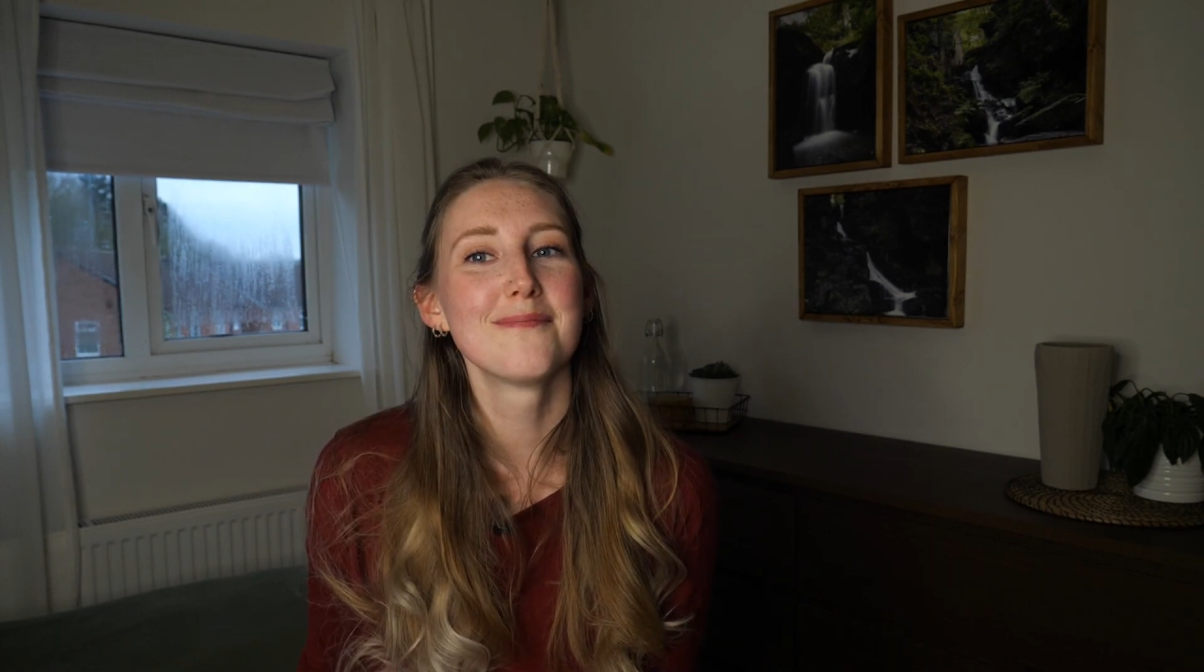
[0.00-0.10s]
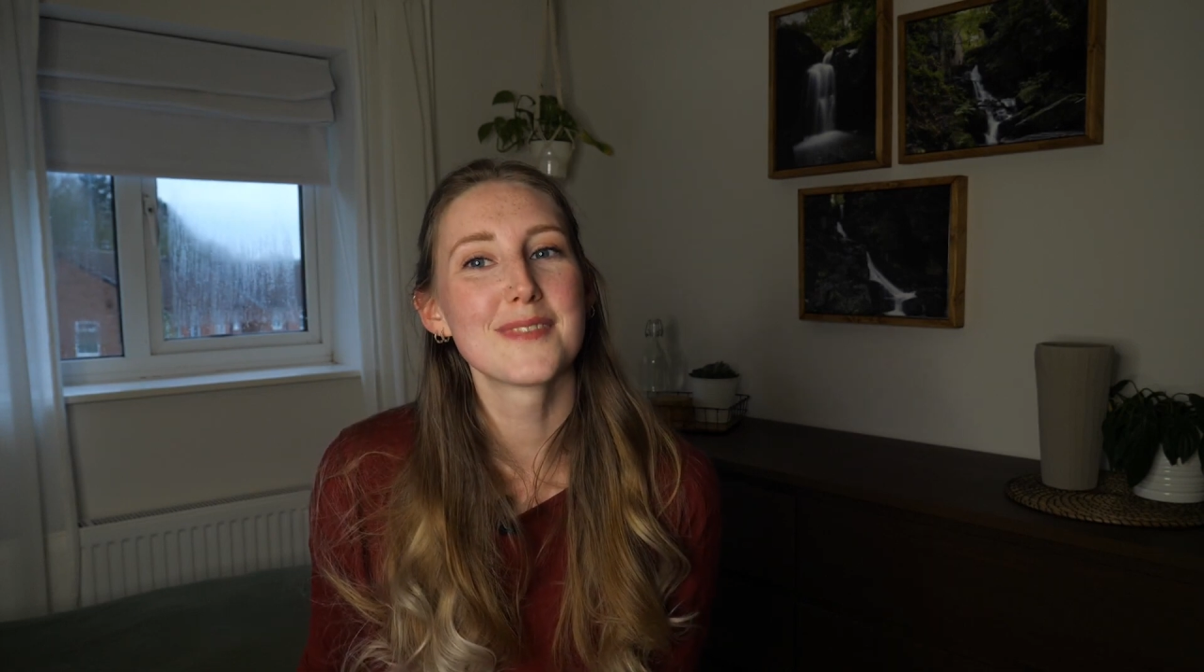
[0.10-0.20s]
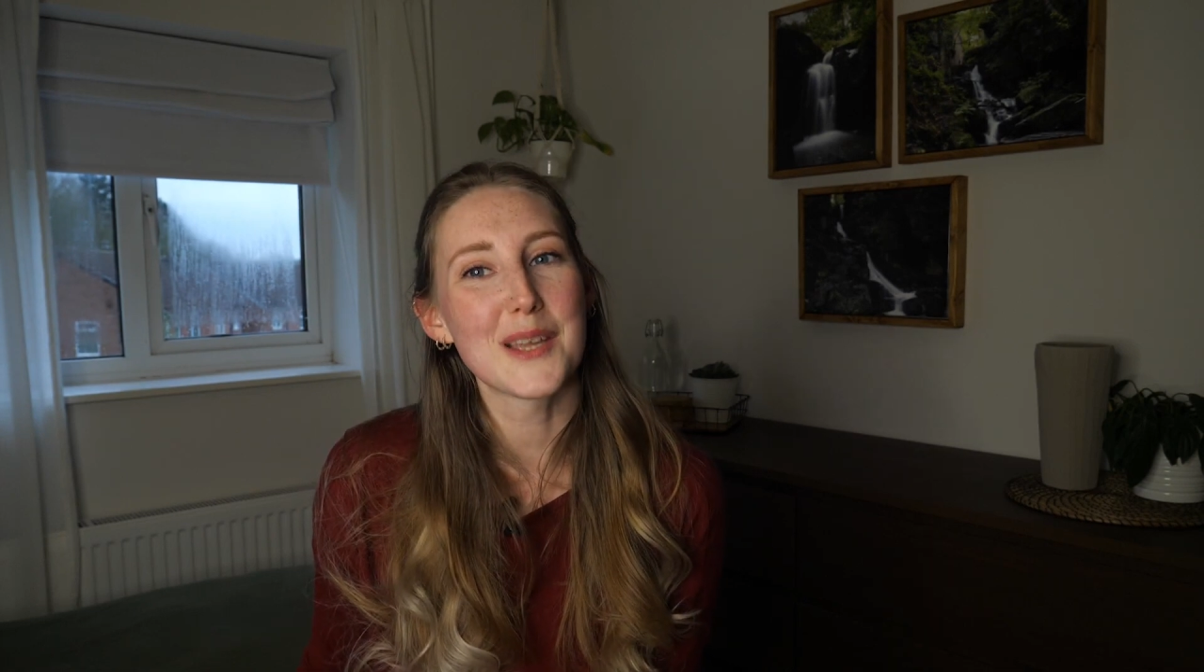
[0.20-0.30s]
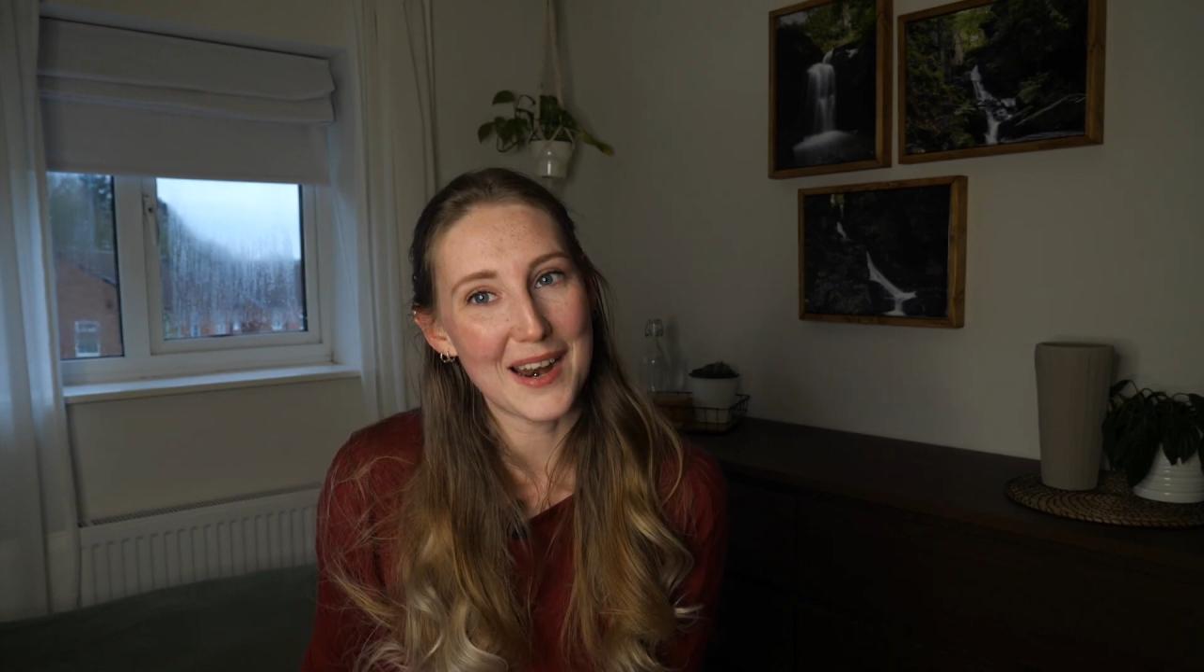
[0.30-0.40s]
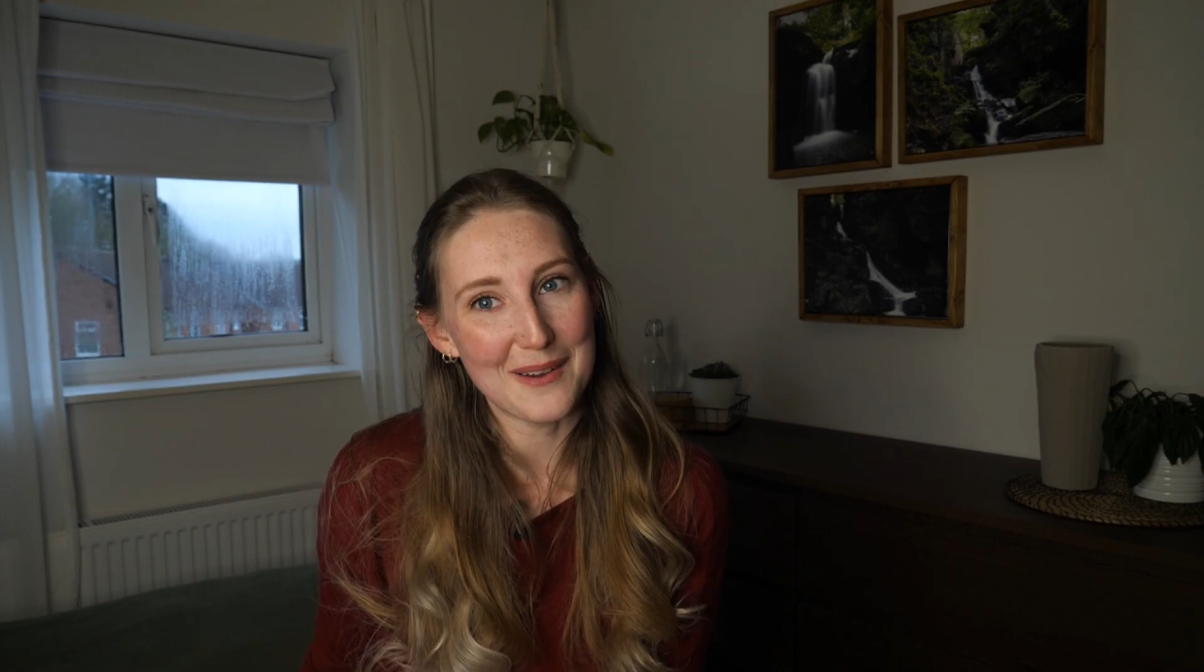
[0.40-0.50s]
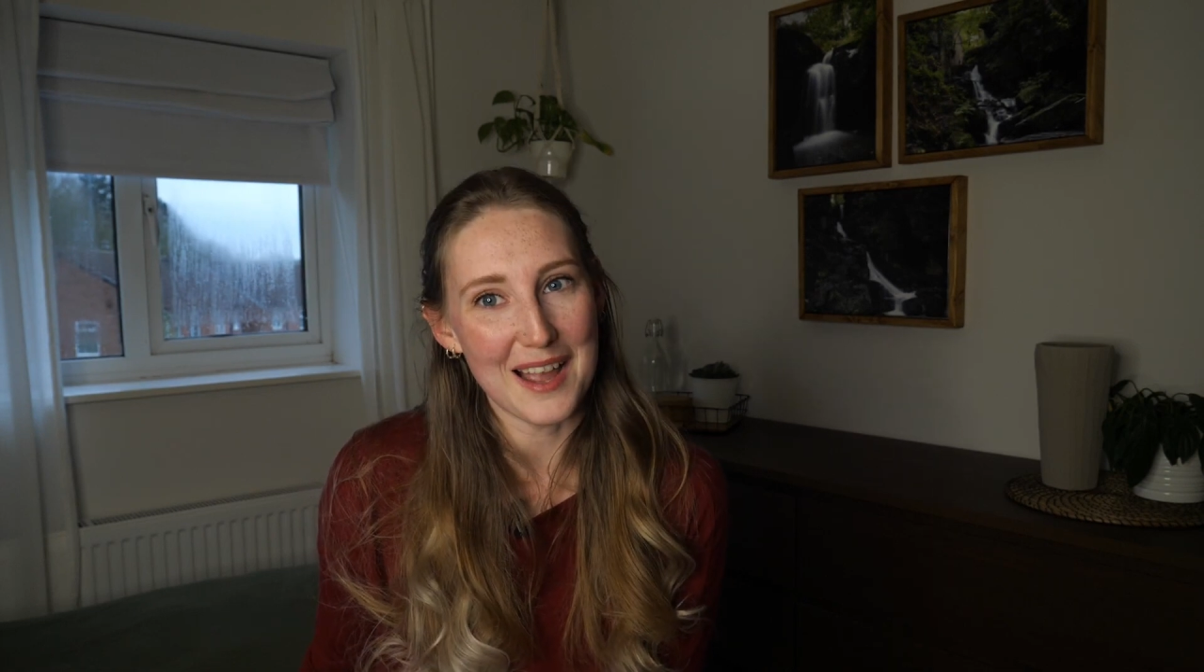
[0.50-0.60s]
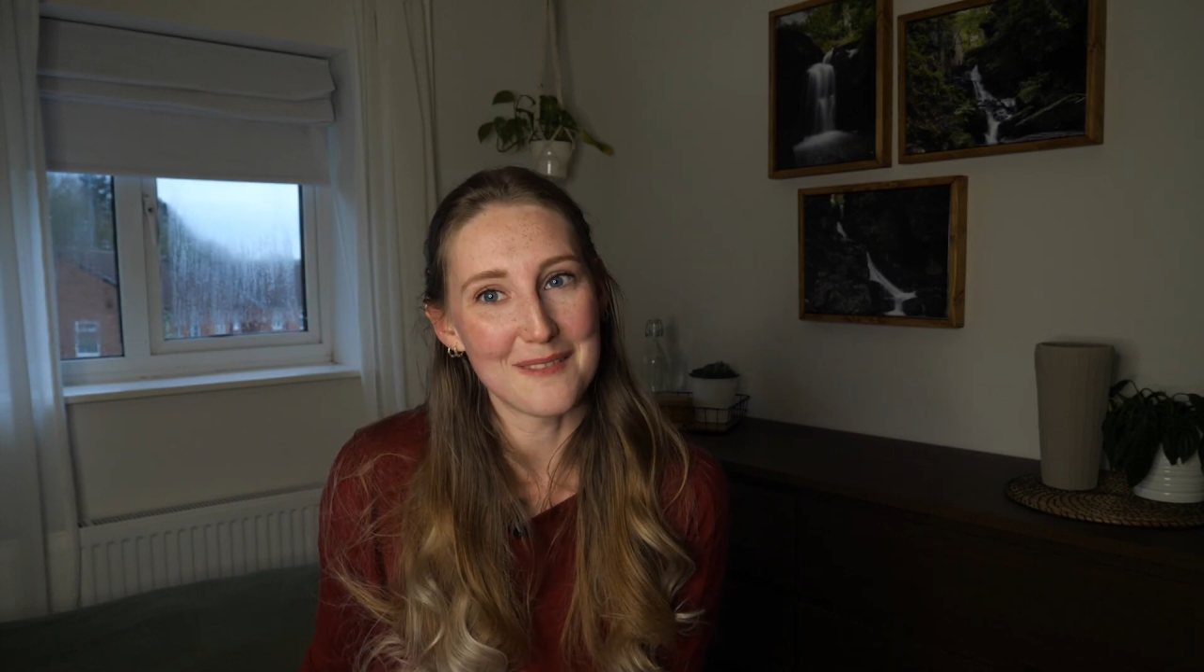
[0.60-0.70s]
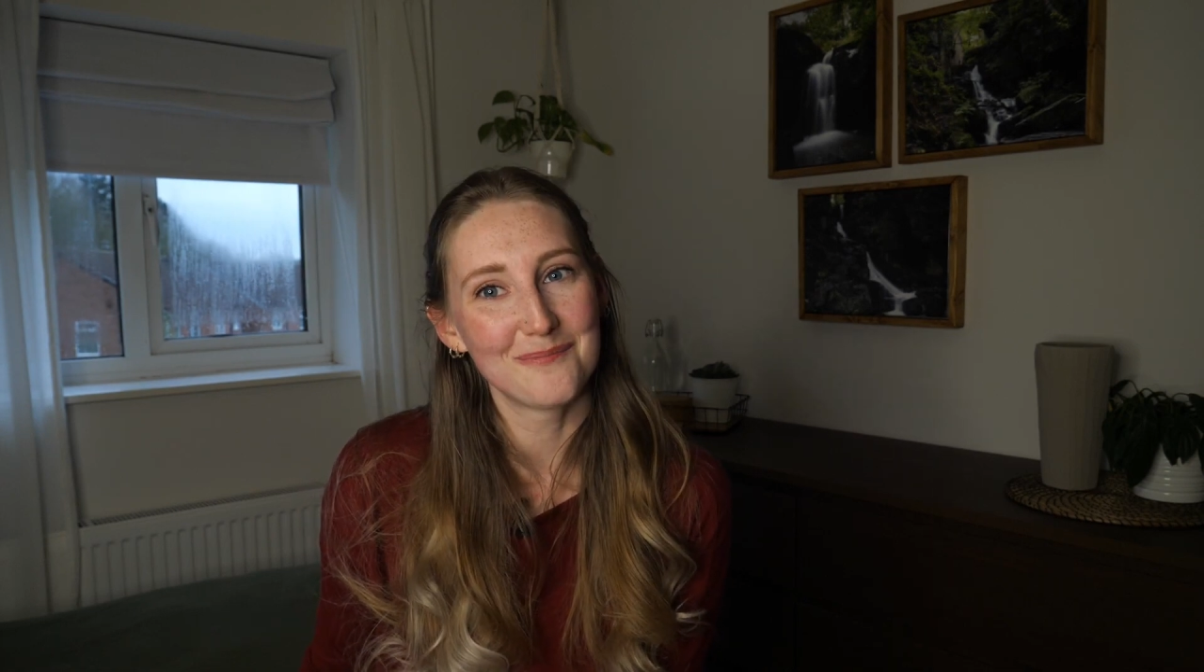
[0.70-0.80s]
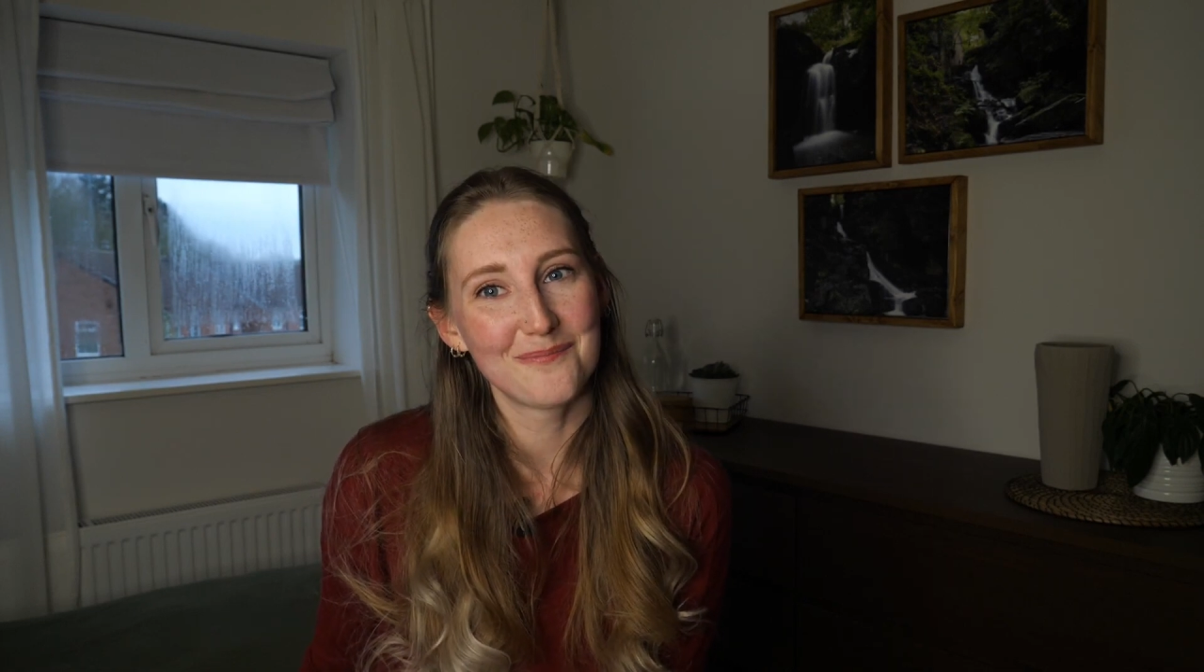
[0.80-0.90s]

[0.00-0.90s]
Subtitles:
So anyway,